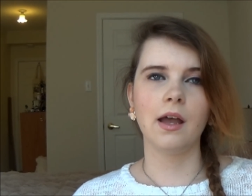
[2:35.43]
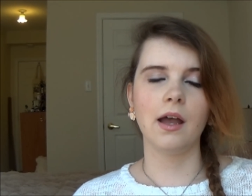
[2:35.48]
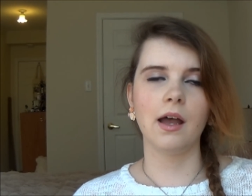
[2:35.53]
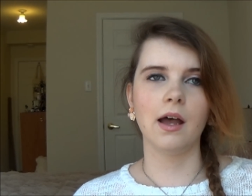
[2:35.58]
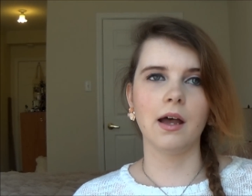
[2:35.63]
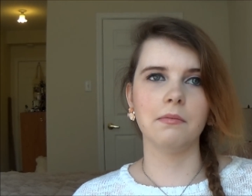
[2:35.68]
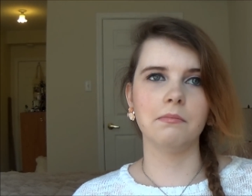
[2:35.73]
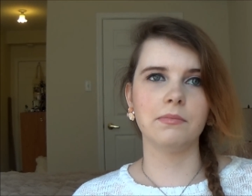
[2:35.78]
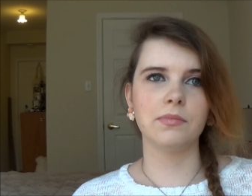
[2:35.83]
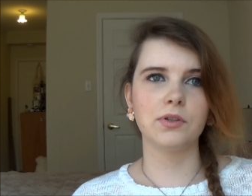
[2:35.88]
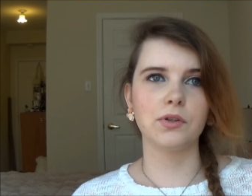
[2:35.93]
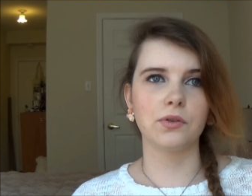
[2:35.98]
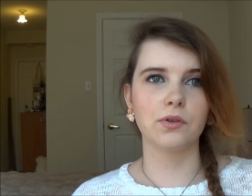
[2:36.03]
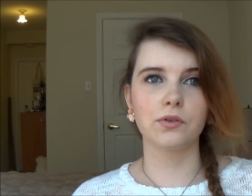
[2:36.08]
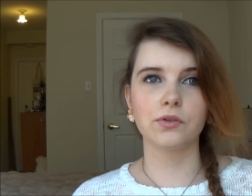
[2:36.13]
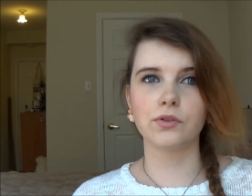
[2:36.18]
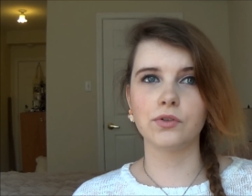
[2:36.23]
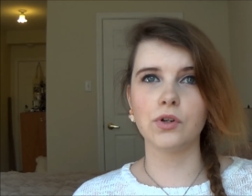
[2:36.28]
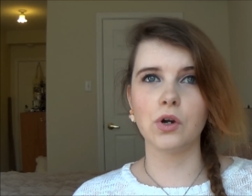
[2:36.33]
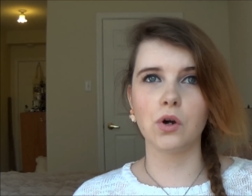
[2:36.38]
Um, so
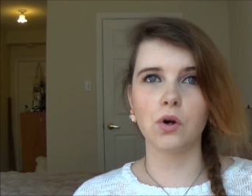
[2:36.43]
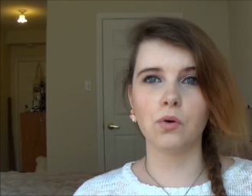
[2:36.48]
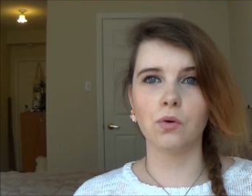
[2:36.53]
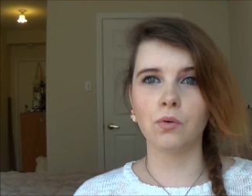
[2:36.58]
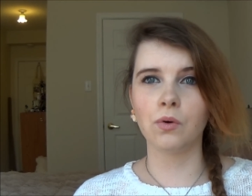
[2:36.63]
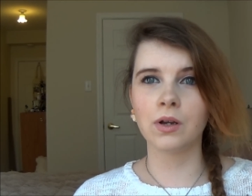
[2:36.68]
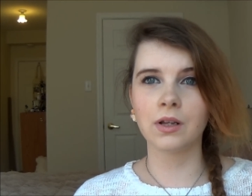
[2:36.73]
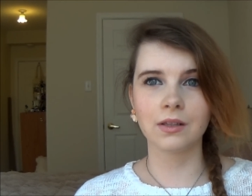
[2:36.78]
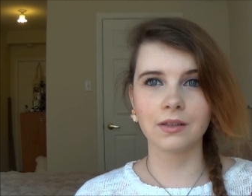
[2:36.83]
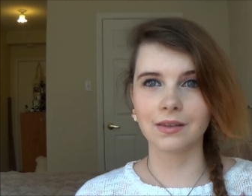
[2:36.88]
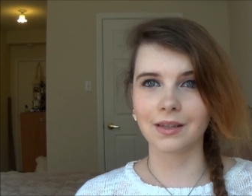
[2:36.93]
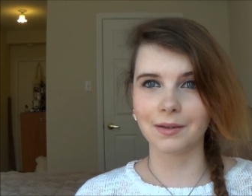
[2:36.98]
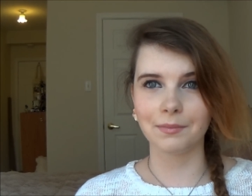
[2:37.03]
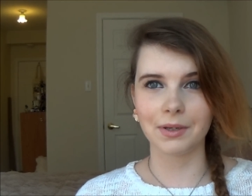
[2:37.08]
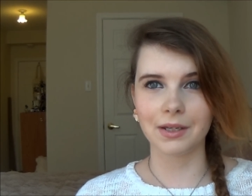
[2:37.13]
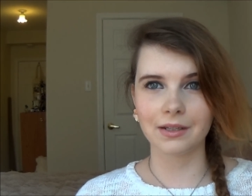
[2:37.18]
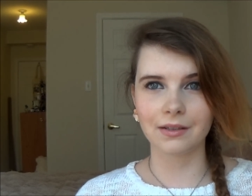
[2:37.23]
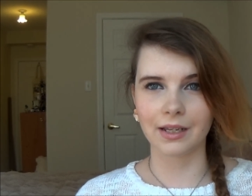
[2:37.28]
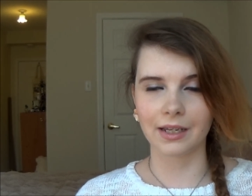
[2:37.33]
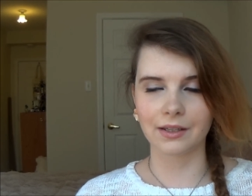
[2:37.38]
there's no
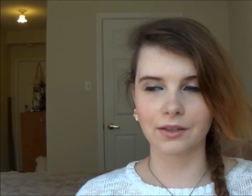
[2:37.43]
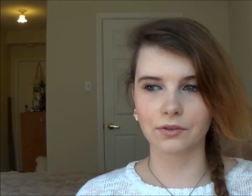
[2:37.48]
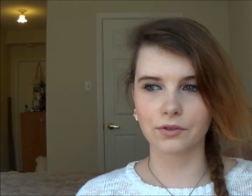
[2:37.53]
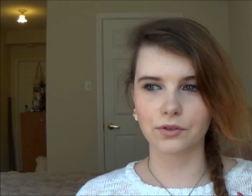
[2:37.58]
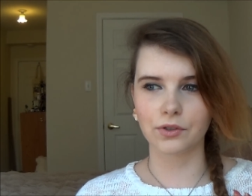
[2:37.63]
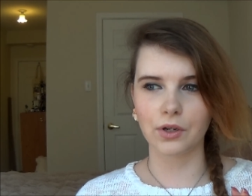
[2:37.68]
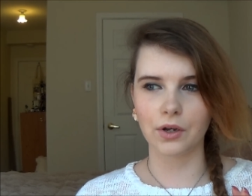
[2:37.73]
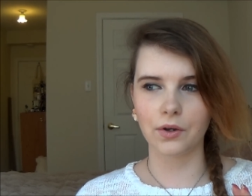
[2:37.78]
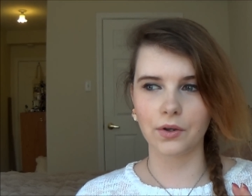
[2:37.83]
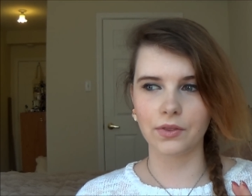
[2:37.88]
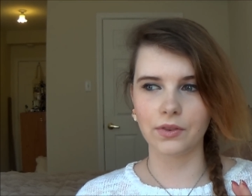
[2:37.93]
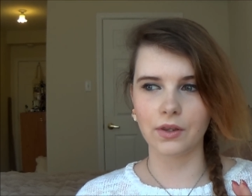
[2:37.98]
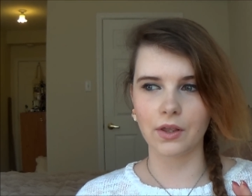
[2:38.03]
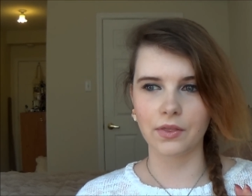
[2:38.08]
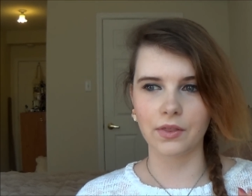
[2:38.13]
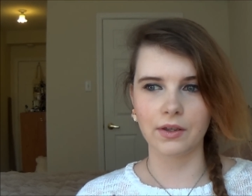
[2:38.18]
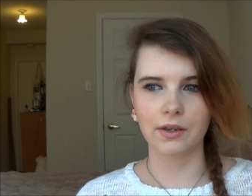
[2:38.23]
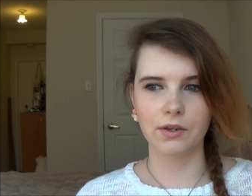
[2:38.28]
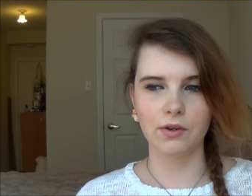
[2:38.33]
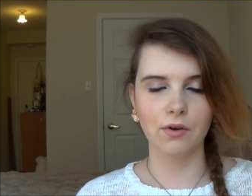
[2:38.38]
limit, like there's no
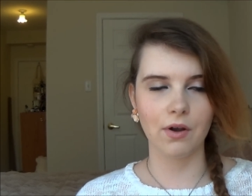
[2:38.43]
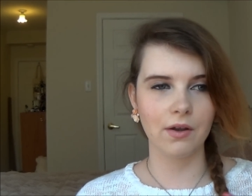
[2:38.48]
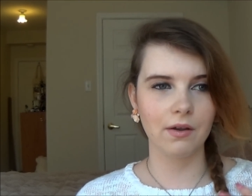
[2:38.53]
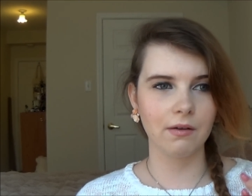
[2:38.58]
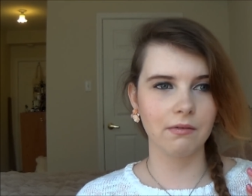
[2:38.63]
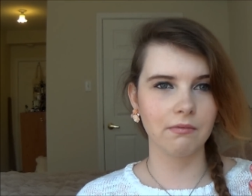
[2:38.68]
nothing you,